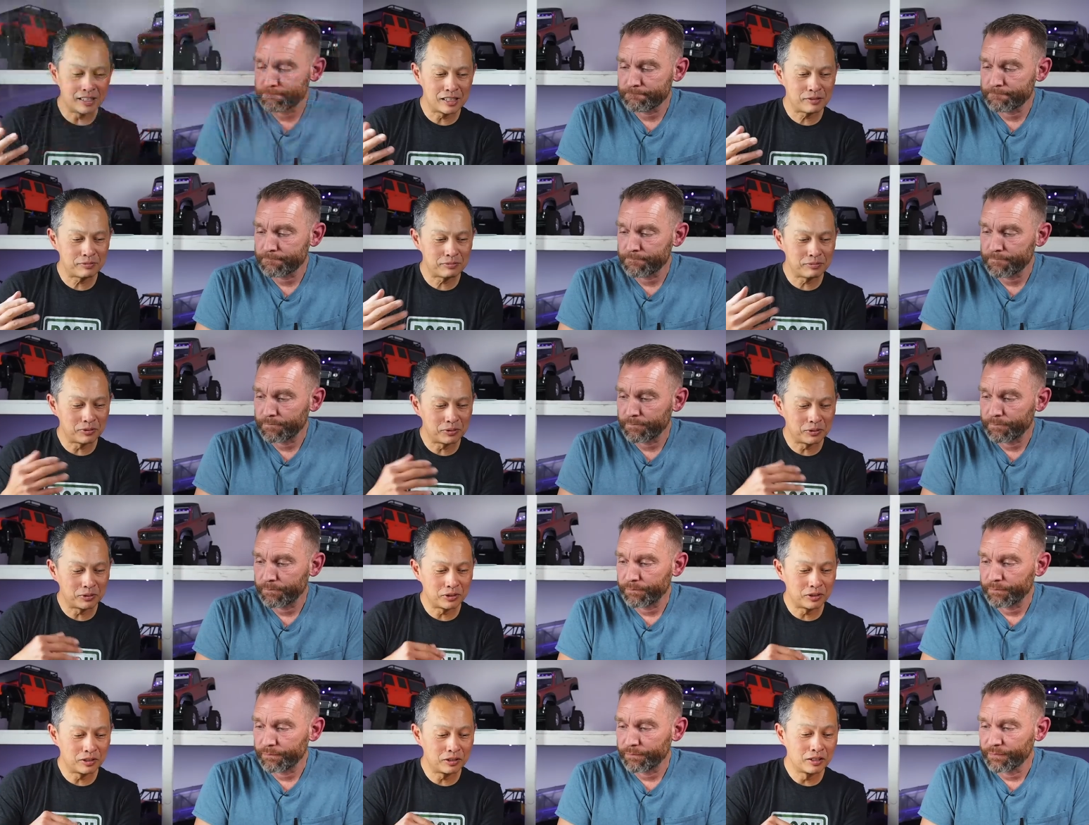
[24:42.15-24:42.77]

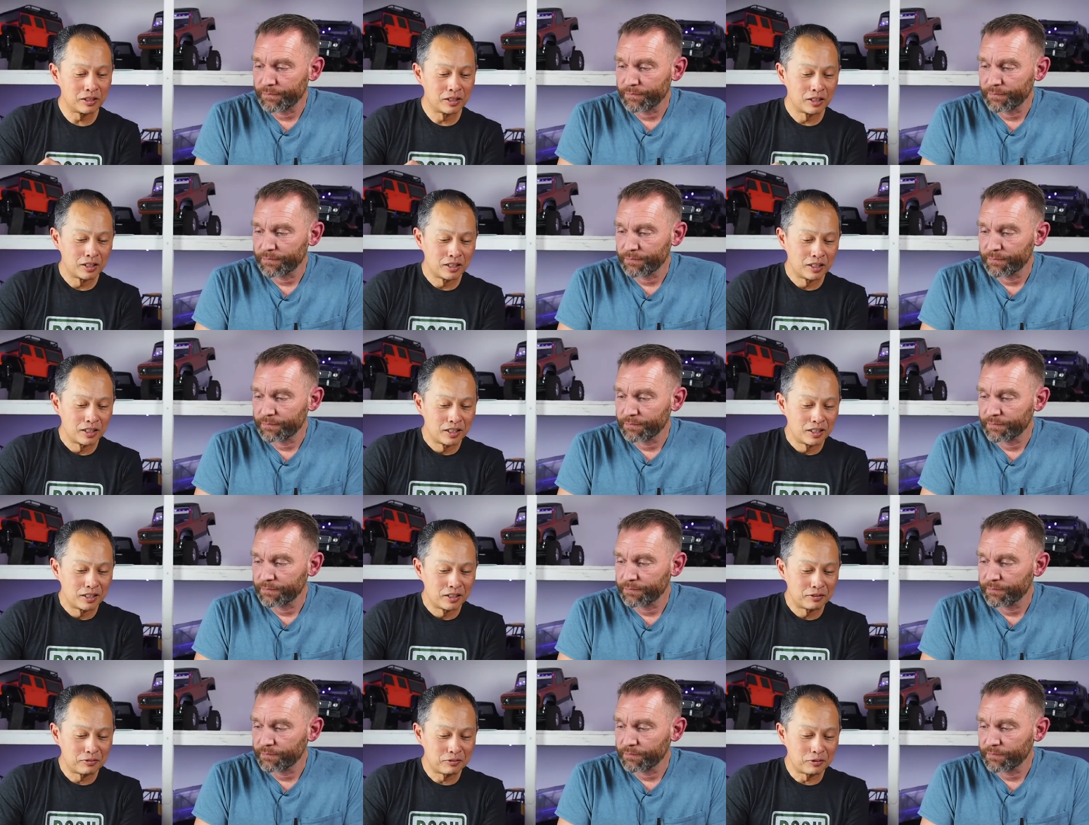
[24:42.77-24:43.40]
Speaker 1: for
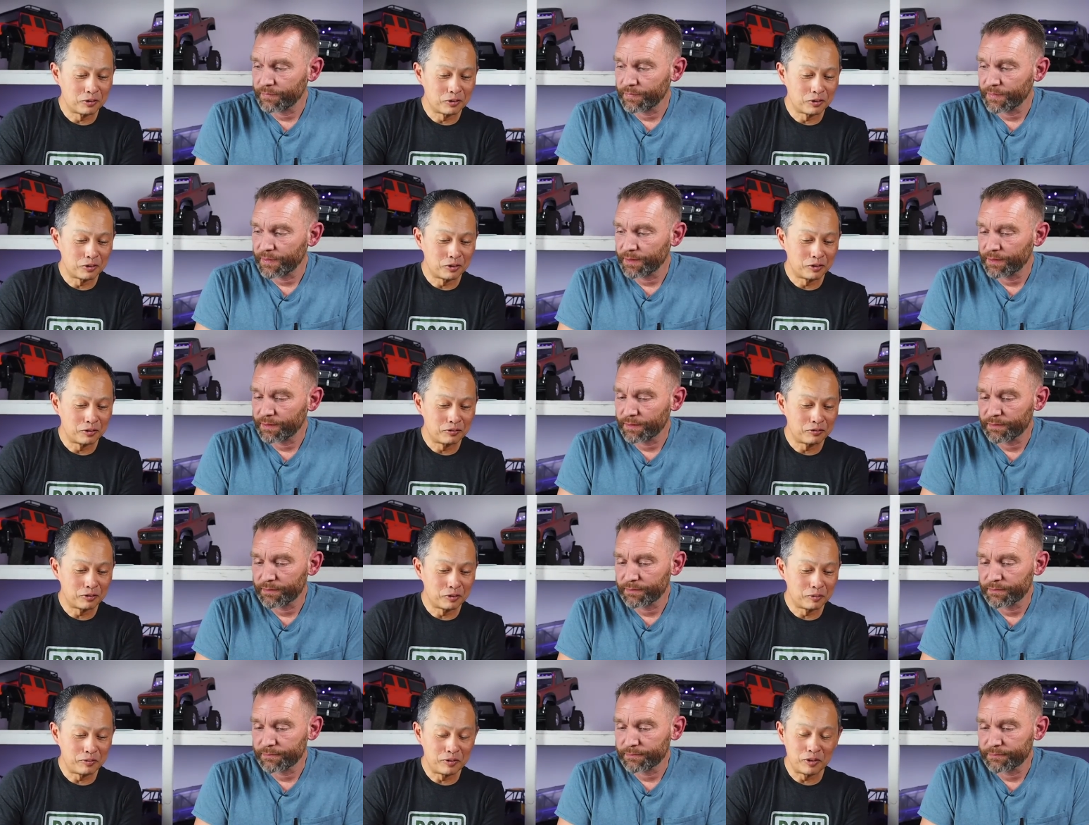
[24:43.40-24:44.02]
for
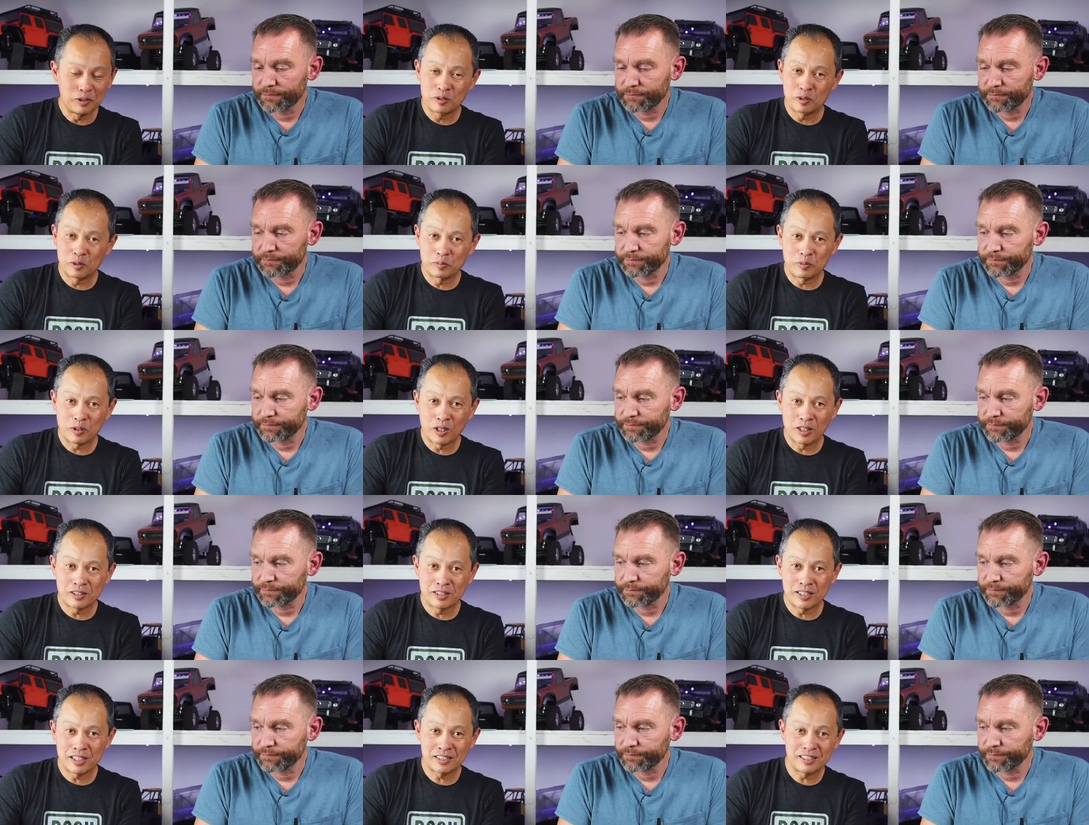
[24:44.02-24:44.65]
for future
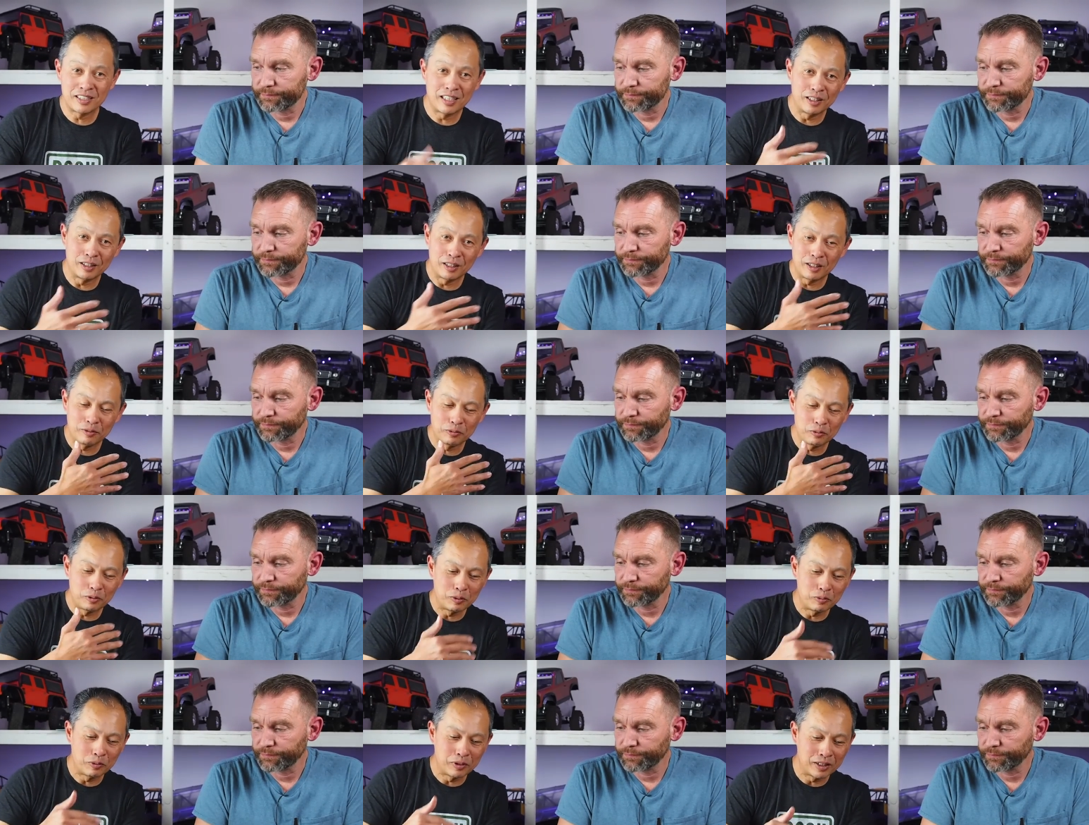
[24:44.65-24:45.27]
projects, not that
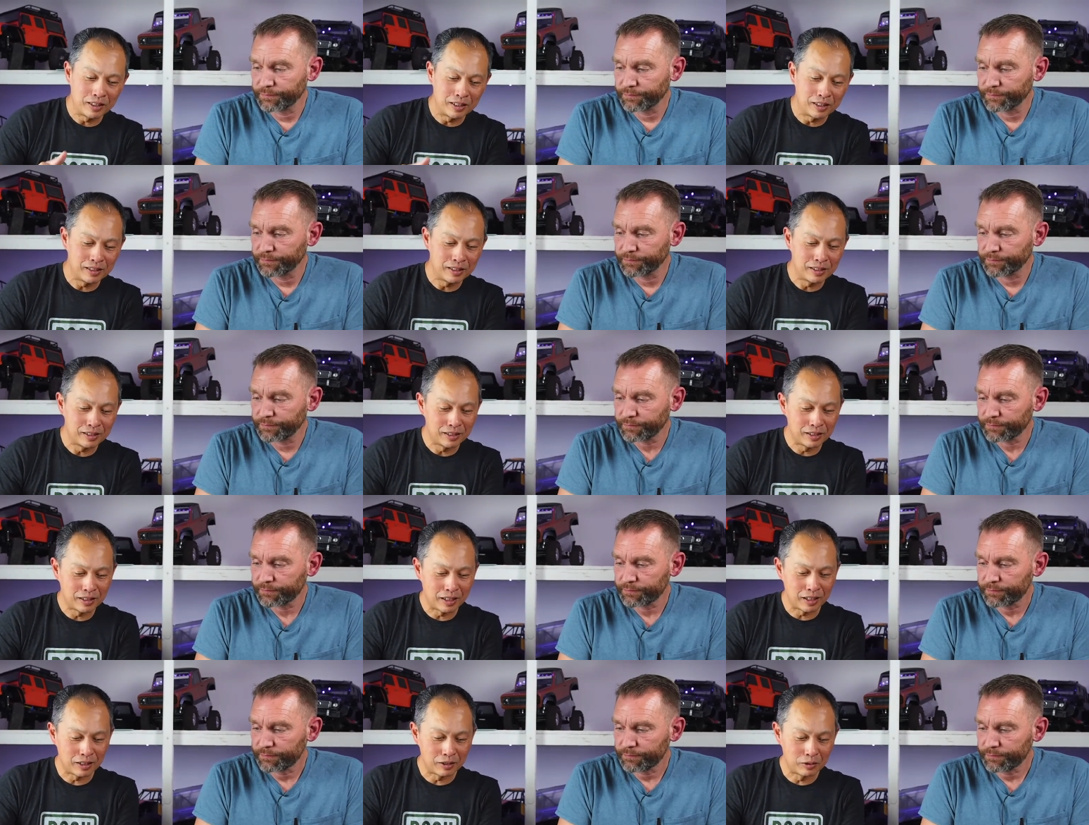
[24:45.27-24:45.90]
we want to
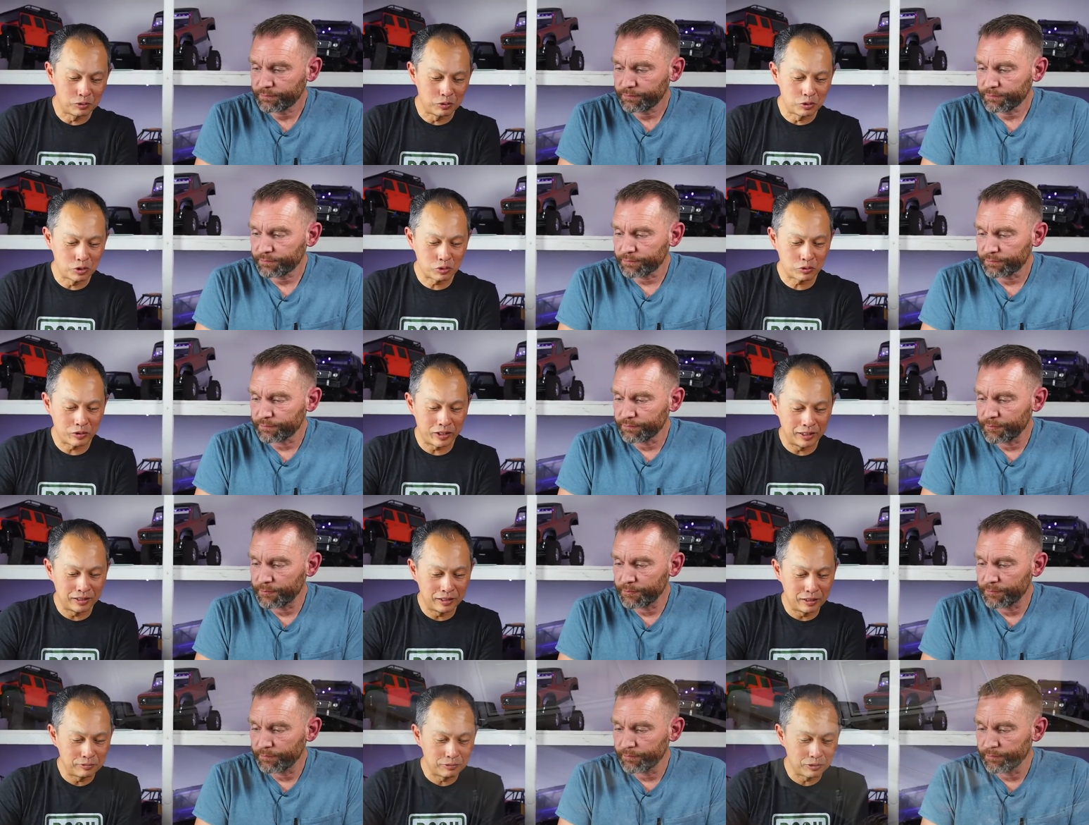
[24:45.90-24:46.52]
lose
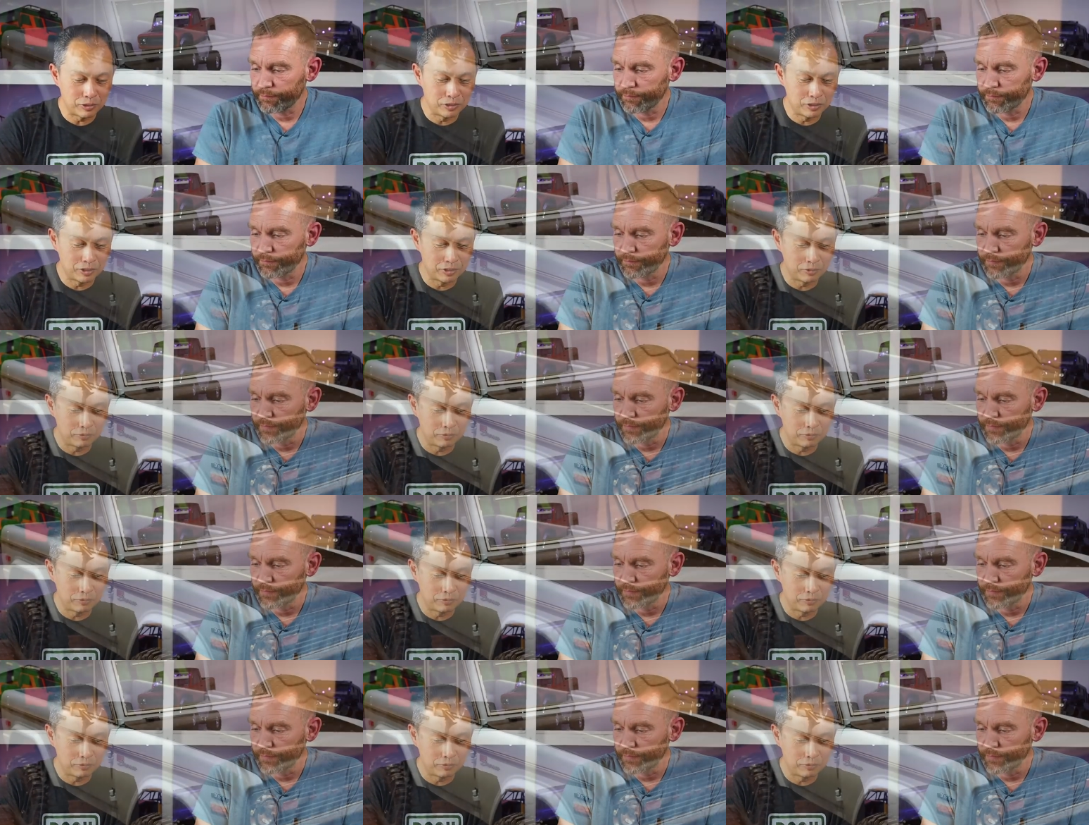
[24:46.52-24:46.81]
Randy for another